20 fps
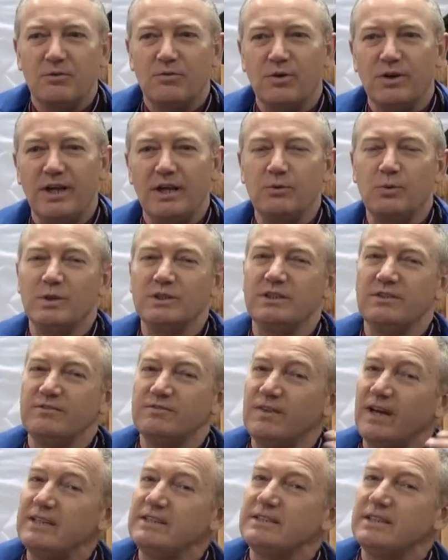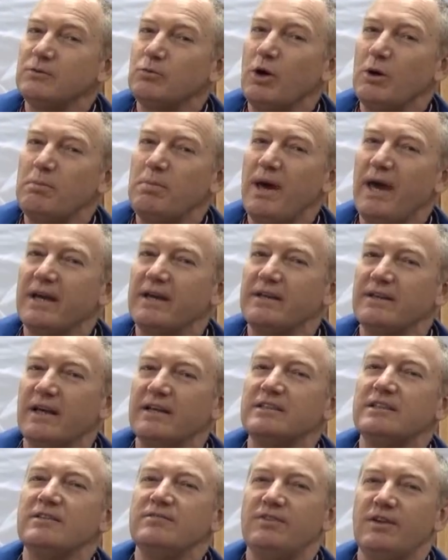Vuarnet was invented way back in
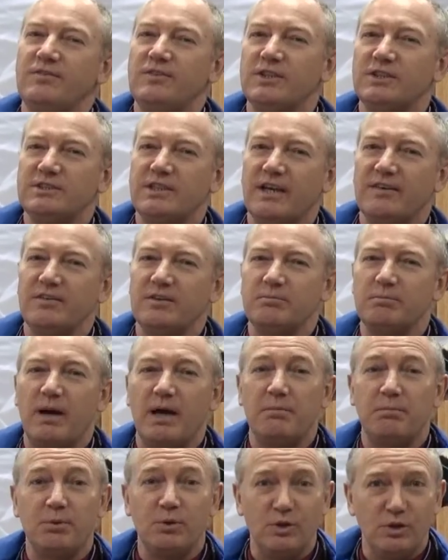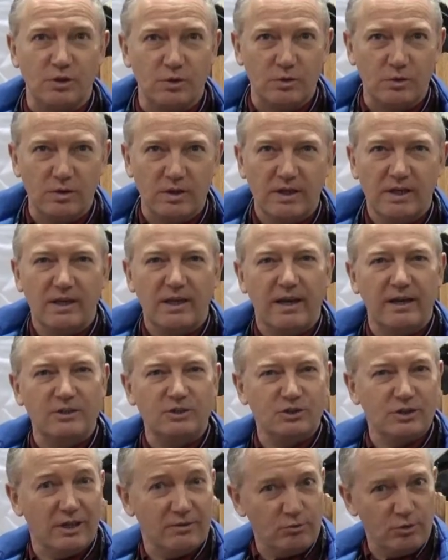1957 by Pouilloux
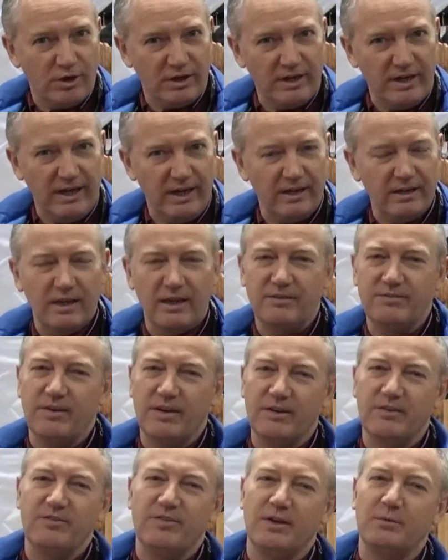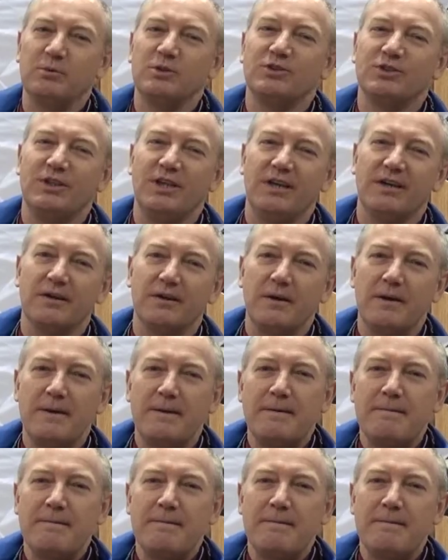and Jean Vuarnet, a very famous skier,